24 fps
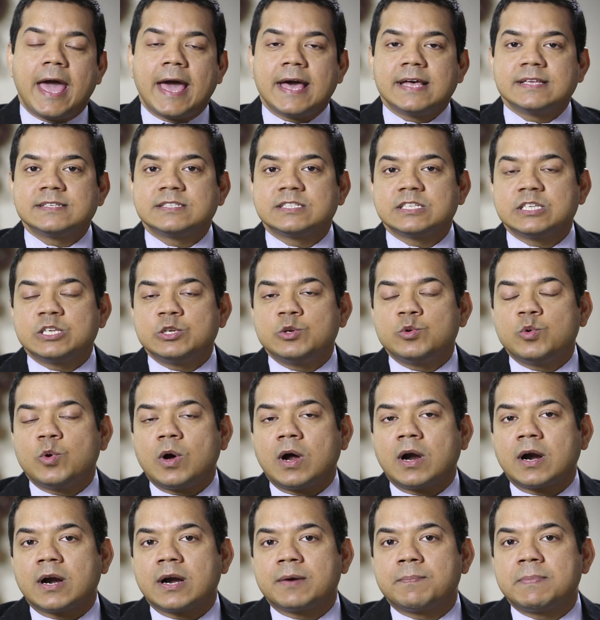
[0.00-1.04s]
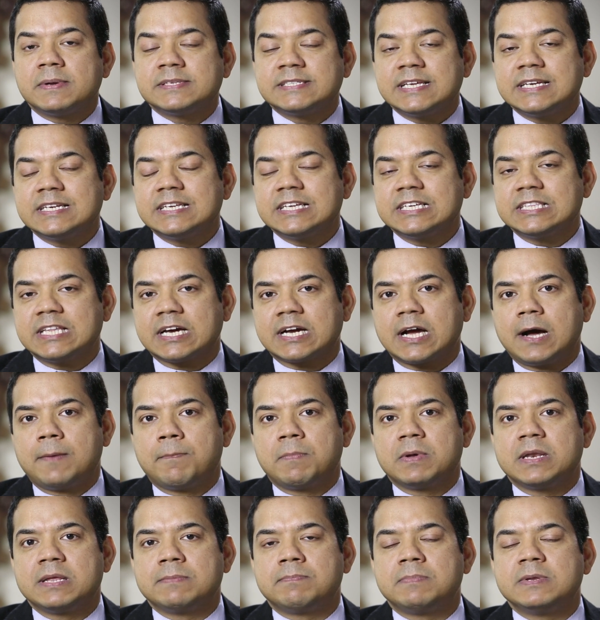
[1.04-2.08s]
as you are presenting the
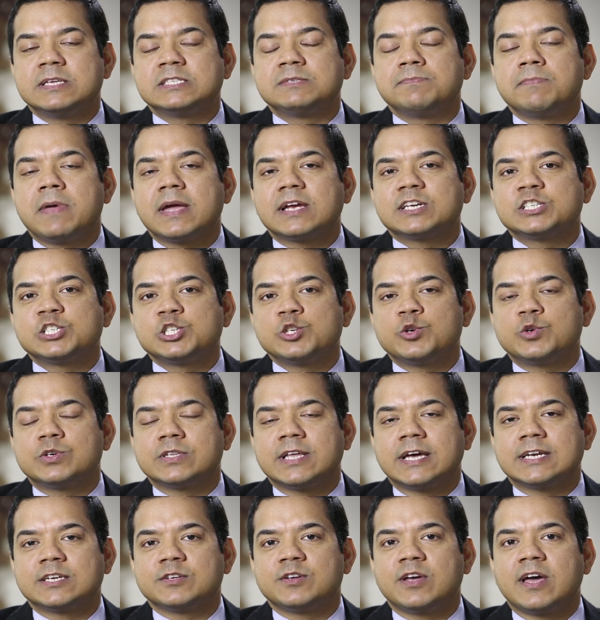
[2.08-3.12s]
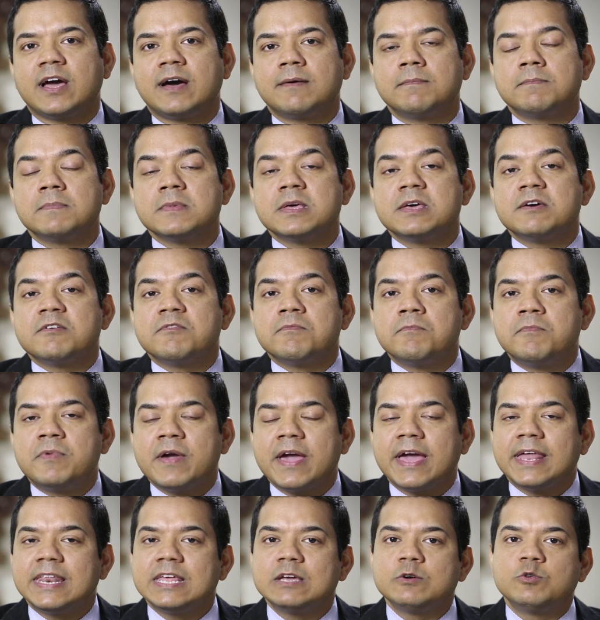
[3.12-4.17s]
company please make sure that you have
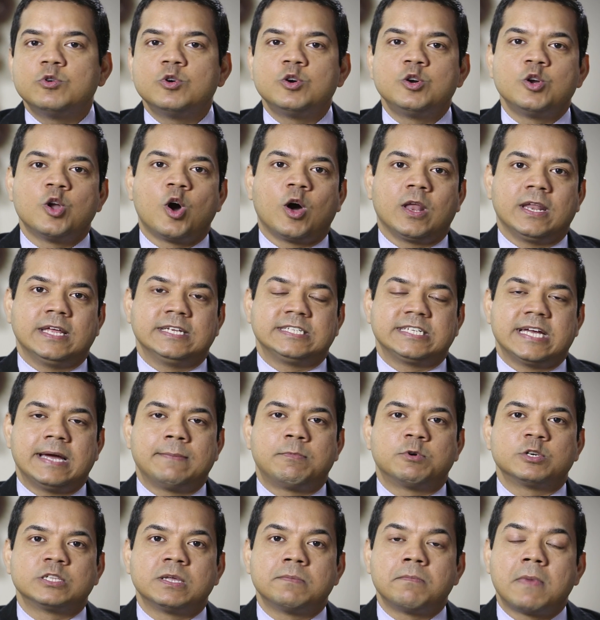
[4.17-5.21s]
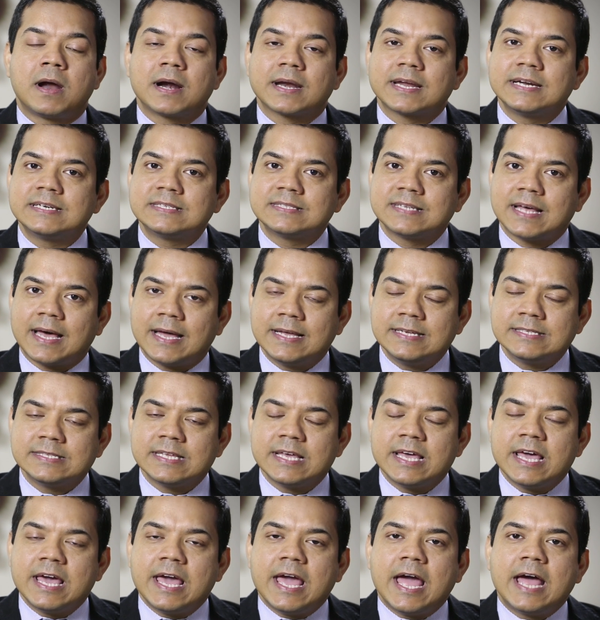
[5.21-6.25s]
very good knowledge about the market size
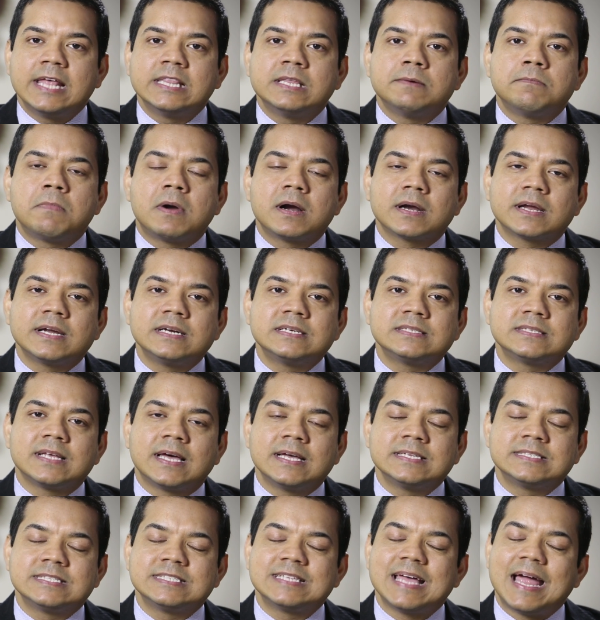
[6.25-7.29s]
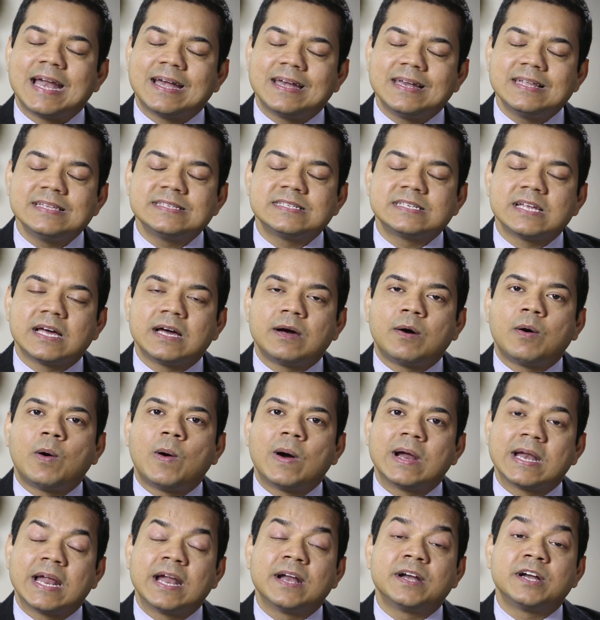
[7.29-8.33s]
and the market size is at least
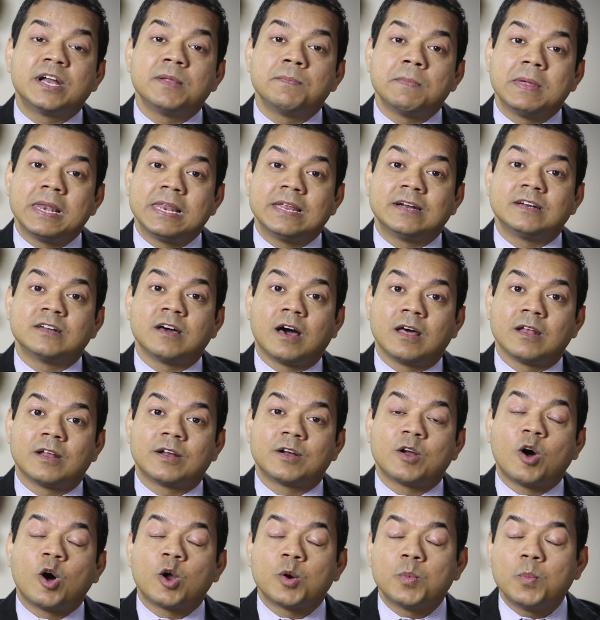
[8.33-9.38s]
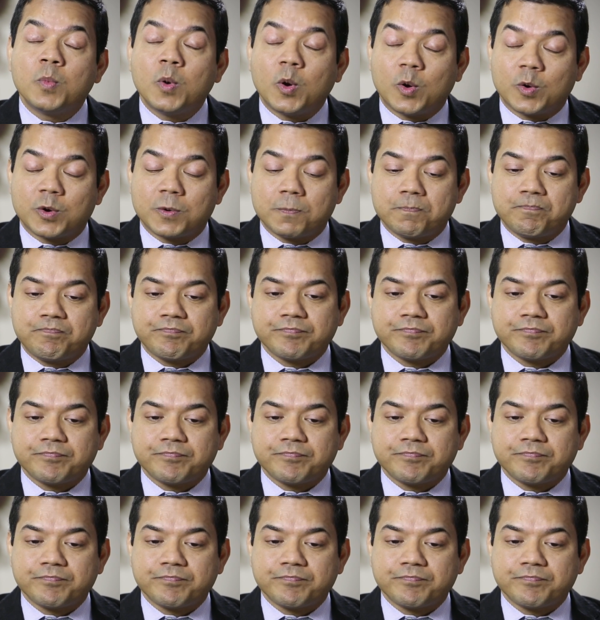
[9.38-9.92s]
100 million dollar or more